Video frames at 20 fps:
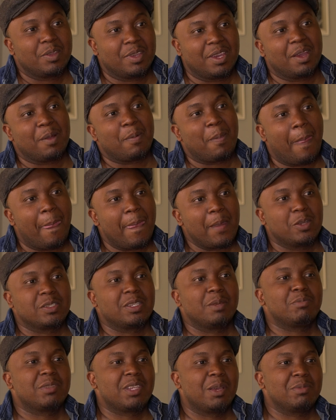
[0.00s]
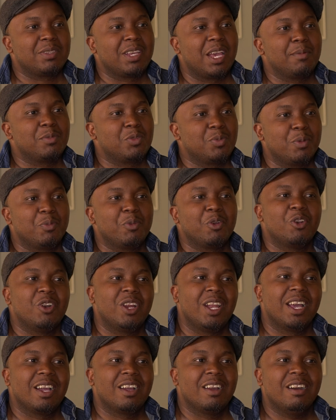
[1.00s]
Yeah. Because sometimes people go
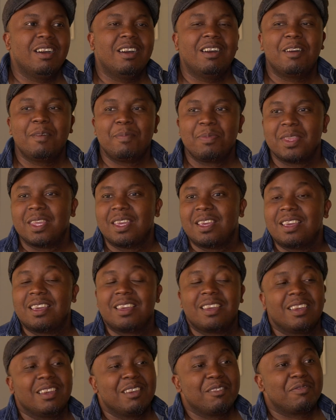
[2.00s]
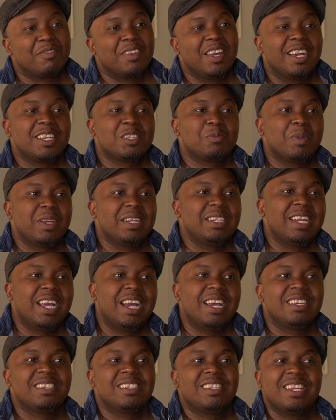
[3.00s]
like, oh, if the husband
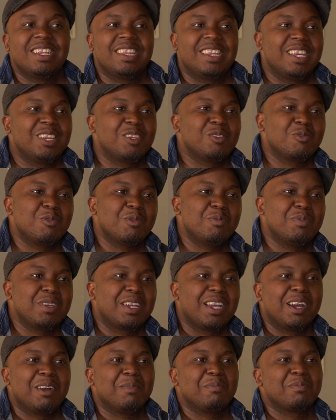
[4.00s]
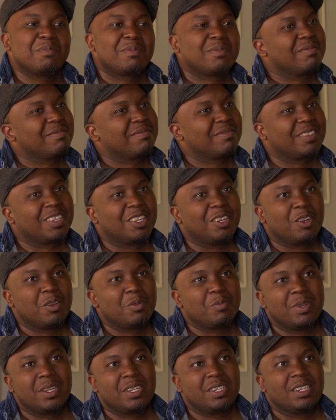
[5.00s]
dies, then things will become, you know,
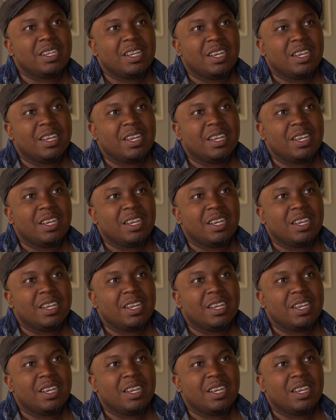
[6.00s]
but